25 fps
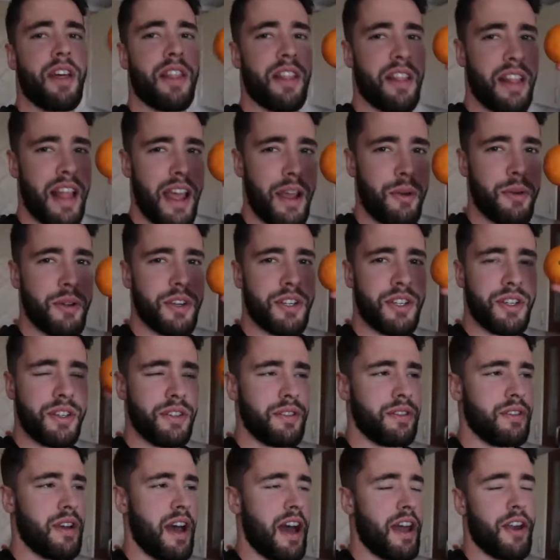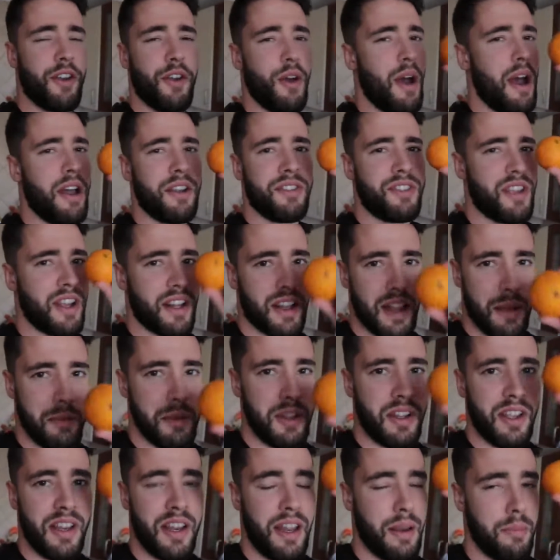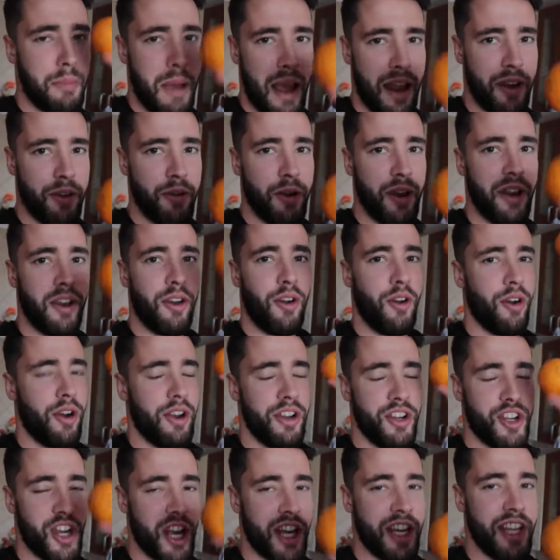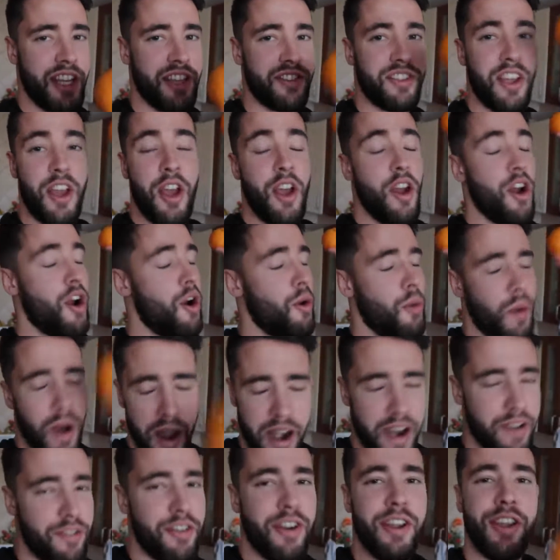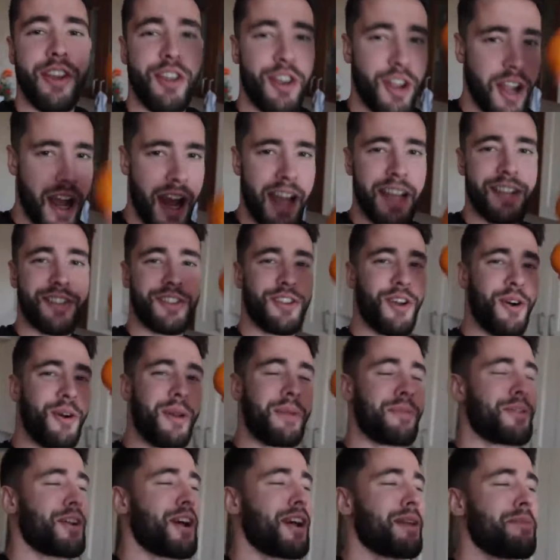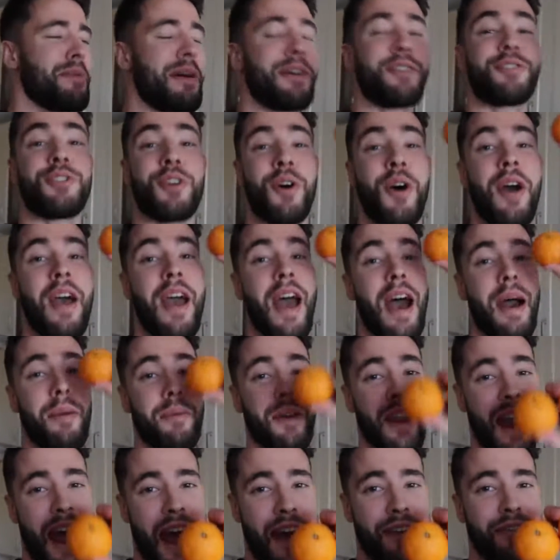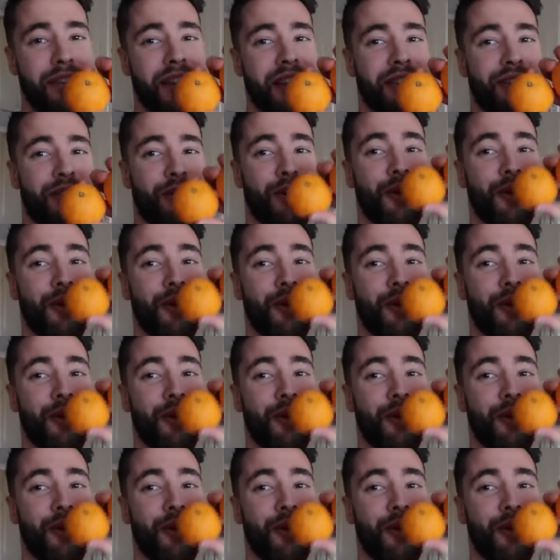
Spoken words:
not the language. I don't know how to say clementine in Mandarin or in Chinese or whatever. You guys know what I'm talking about. So I'm gonna have these